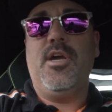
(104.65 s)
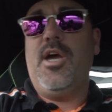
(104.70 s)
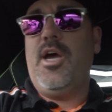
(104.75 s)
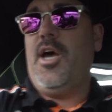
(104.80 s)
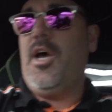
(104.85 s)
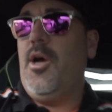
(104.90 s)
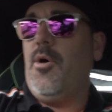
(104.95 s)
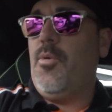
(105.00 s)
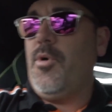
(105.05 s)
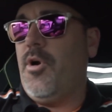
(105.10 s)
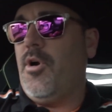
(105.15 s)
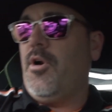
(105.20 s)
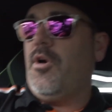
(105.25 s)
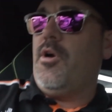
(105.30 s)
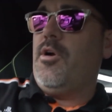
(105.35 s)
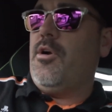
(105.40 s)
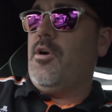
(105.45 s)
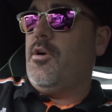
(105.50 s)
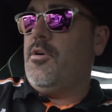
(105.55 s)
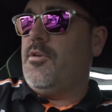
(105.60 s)
Uh,
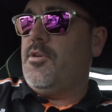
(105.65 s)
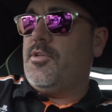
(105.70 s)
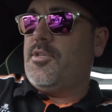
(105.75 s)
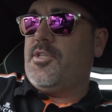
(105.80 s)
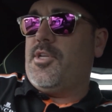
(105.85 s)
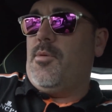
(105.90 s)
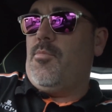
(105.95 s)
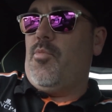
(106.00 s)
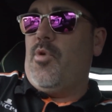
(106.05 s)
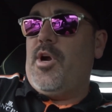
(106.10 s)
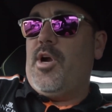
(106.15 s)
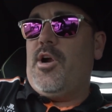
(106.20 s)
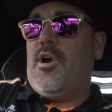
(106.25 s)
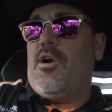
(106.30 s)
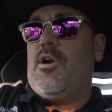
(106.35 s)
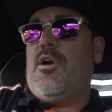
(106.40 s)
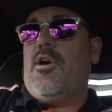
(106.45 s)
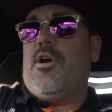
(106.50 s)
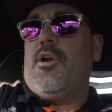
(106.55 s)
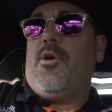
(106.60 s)
we're
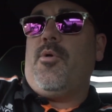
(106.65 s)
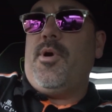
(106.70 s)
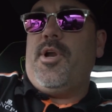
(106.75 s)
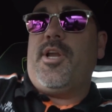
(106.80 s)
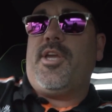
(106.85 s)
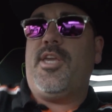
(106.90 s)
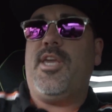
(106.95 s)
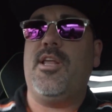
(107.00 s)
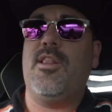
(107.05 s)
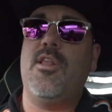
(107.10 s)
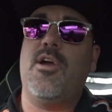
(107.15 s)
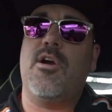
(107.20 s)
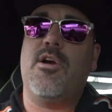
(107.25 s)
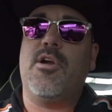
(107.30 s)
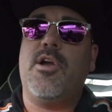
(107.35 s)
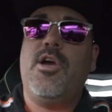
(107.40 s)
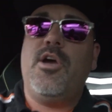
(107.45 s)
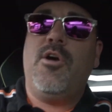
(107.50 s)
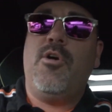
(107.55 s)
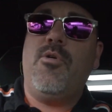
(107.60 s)
somewhere on our way to Key
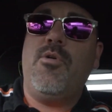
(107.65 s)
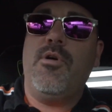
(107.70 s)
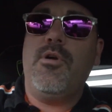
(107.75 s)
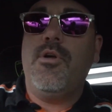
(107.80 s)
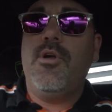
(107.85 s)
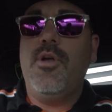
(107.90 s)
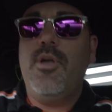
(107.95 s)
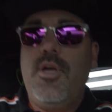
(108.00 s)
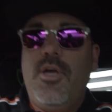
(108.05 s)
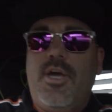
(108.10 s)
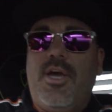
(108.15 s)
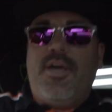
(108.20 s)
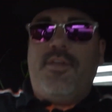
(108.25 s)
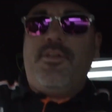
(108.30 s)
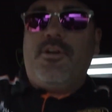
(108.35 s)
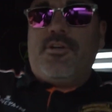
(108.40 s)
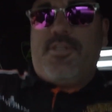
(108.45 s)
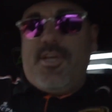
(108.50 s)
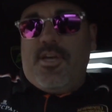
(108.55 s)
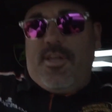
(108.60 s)
Largo,
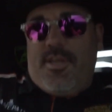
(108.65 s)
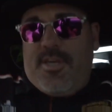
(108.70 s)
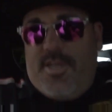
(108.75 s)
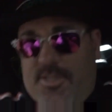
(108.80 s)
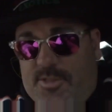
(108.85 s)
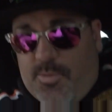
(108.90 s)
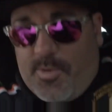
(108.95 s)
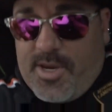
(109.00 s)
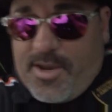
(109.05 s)
and they're telling us